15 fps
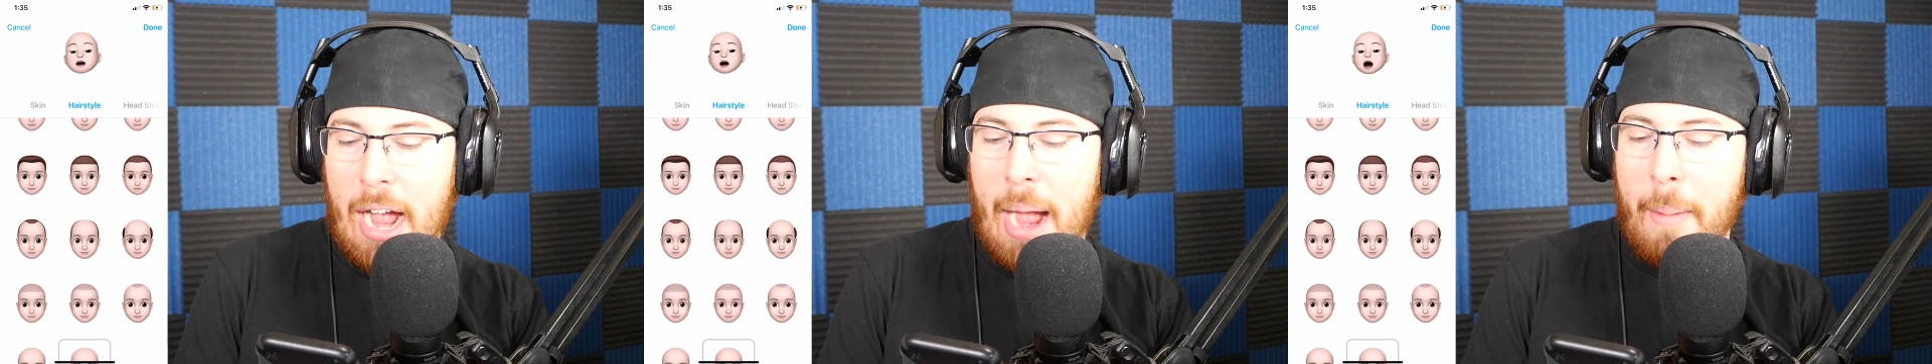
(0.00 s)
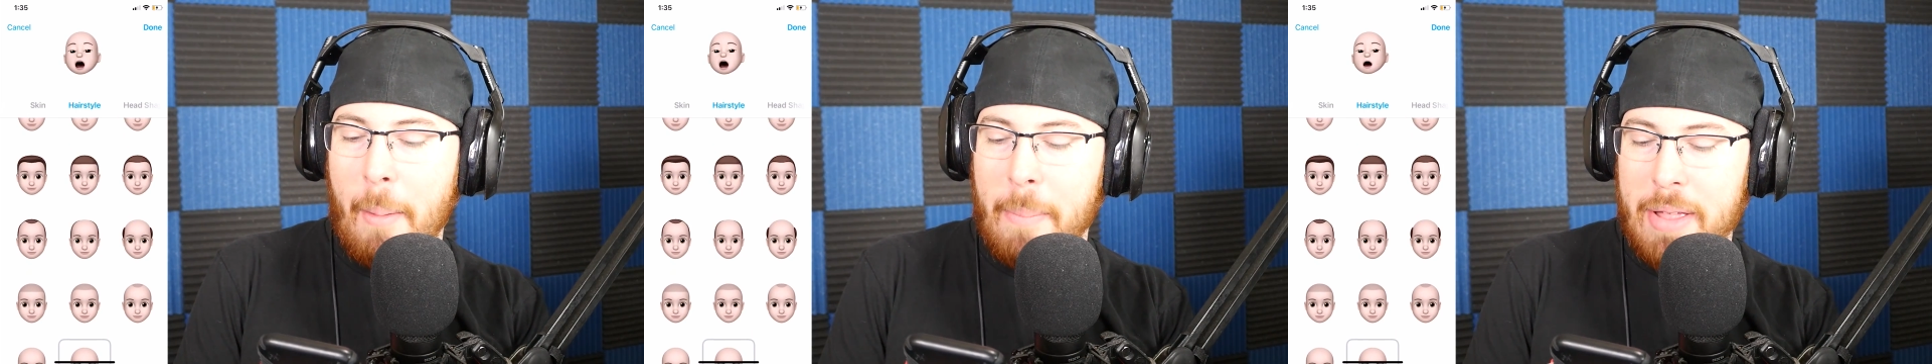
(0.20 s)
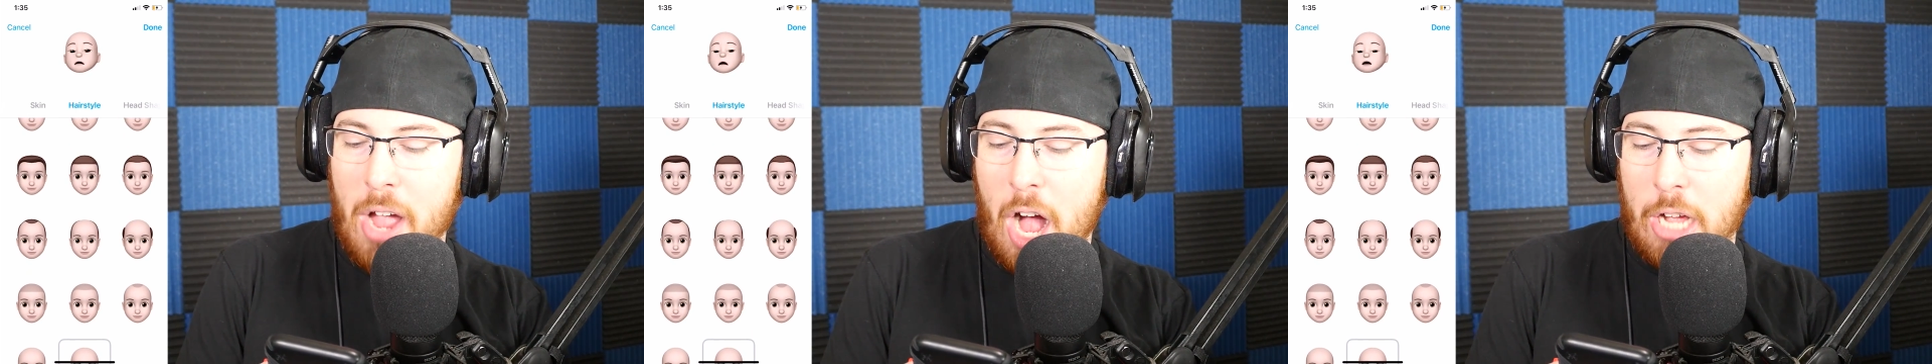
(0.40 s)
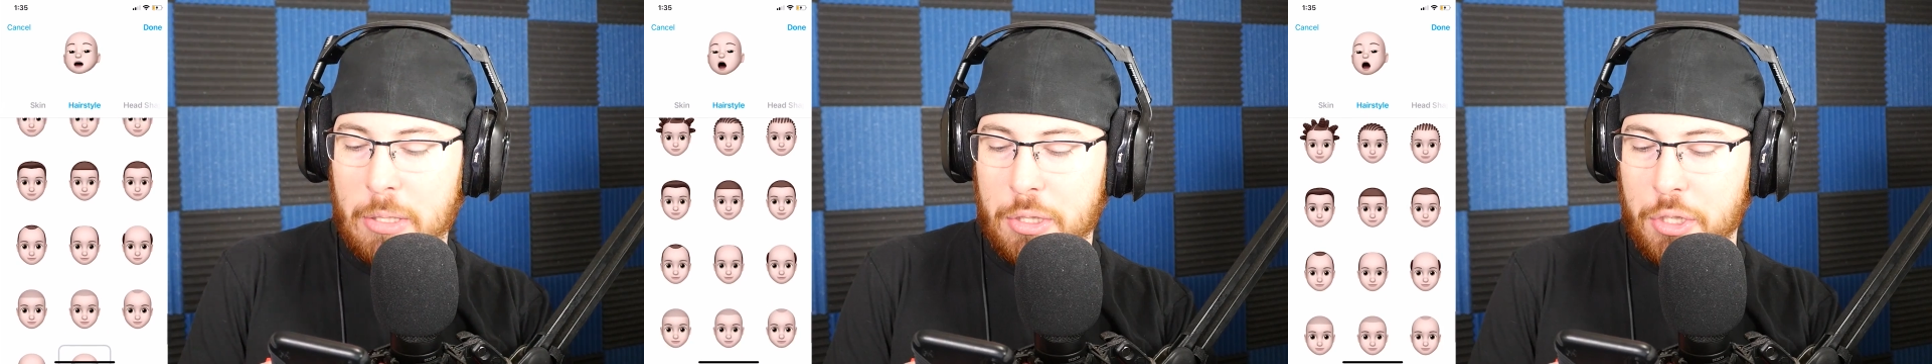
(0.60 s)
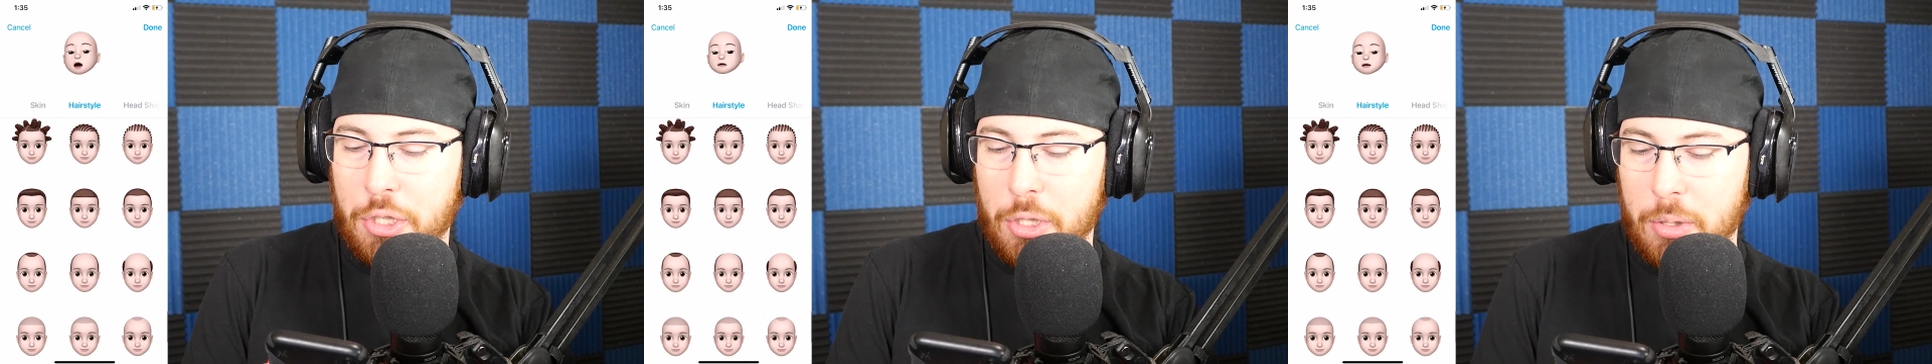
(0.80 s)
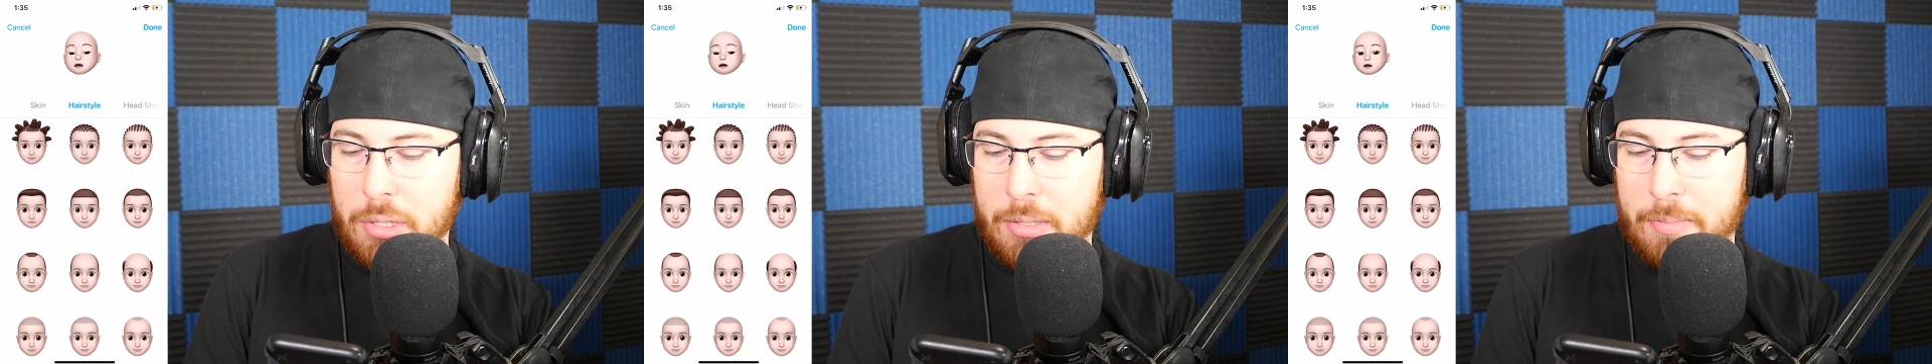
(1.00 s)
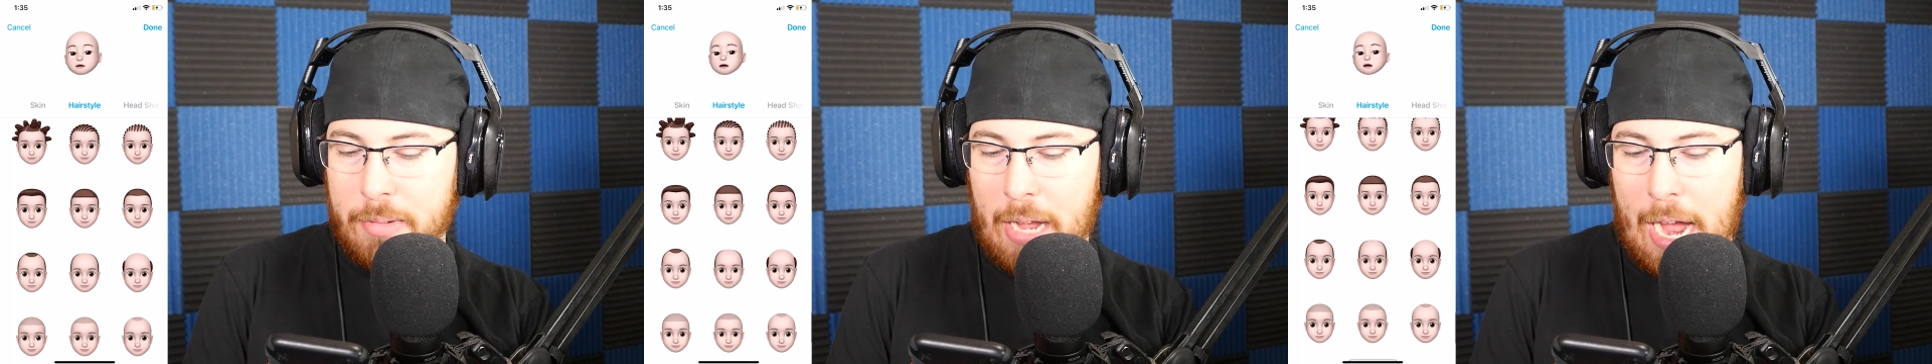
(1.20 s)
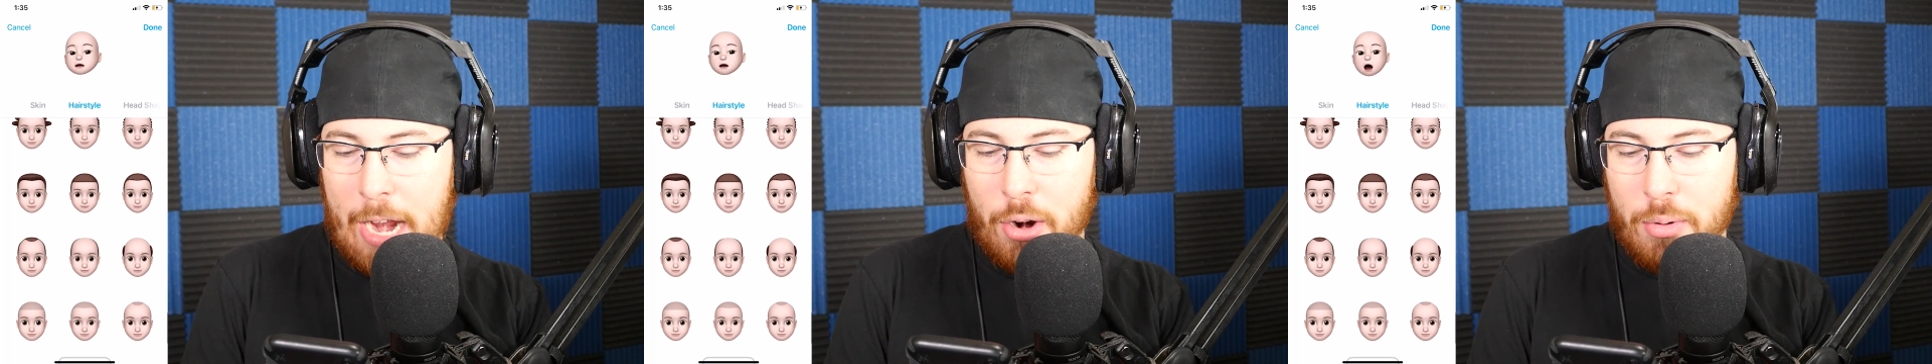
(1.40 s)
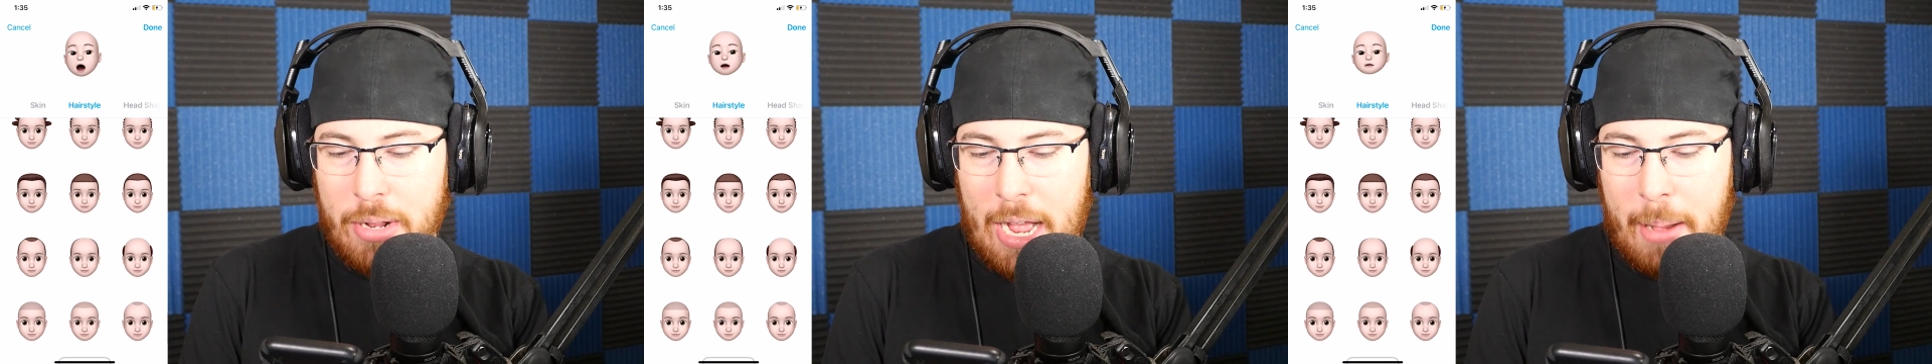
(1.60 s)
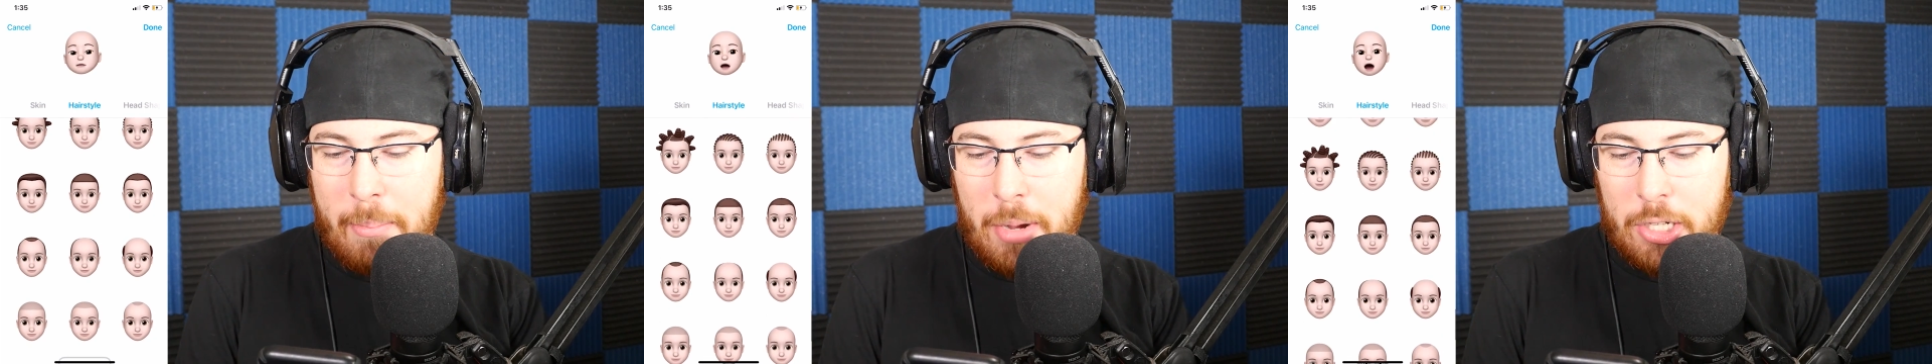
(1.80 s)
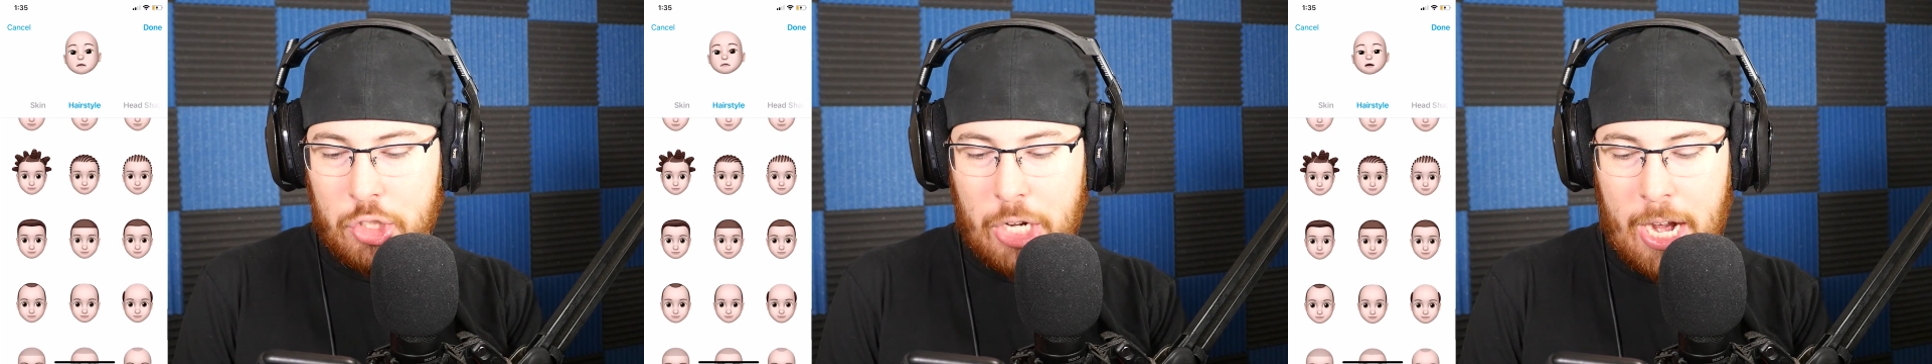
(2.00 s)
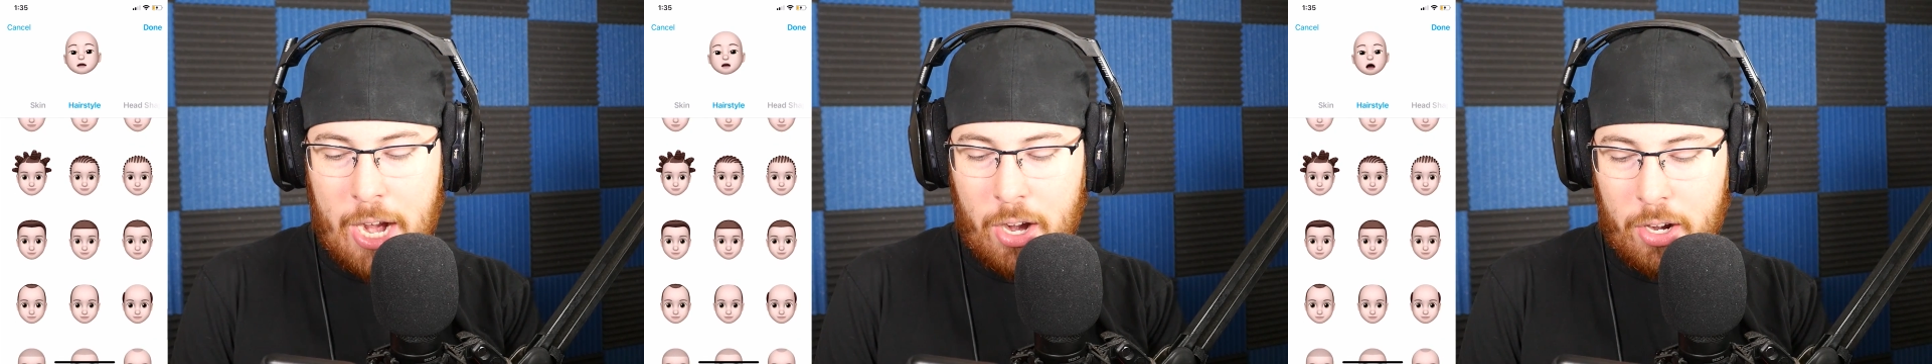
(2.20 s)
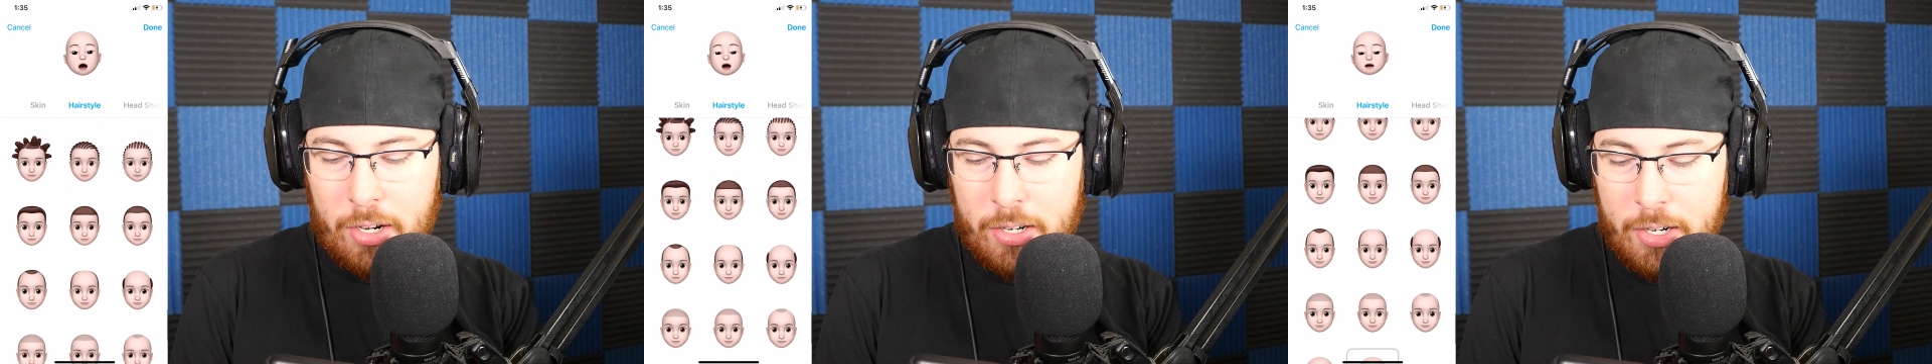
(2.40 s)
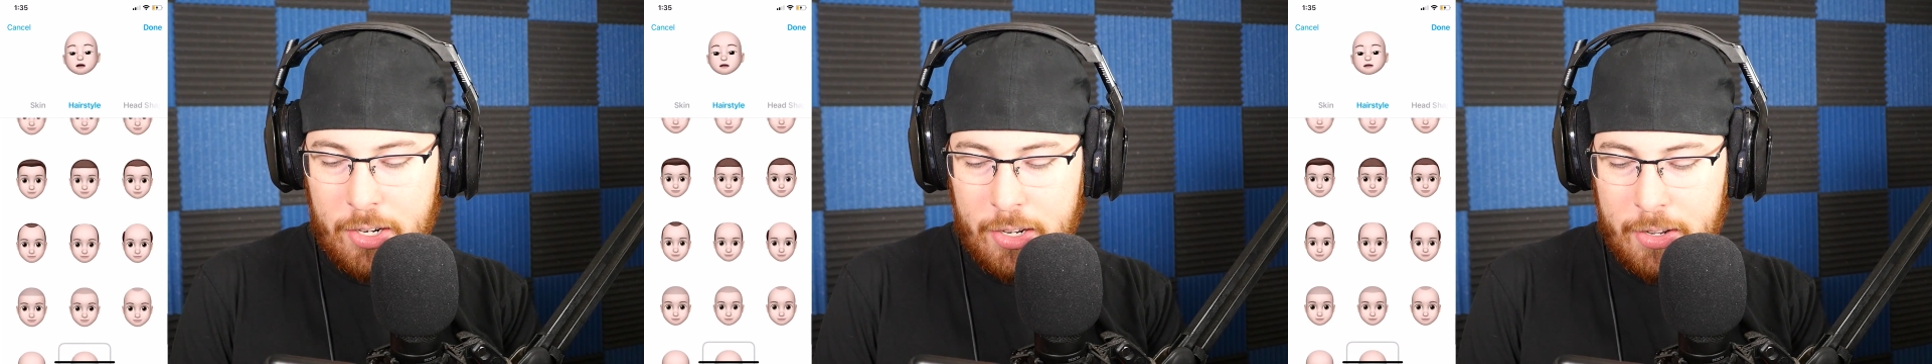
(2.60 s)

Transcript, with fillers: I'm gonna be honest with you, dudes. I don't got much hair.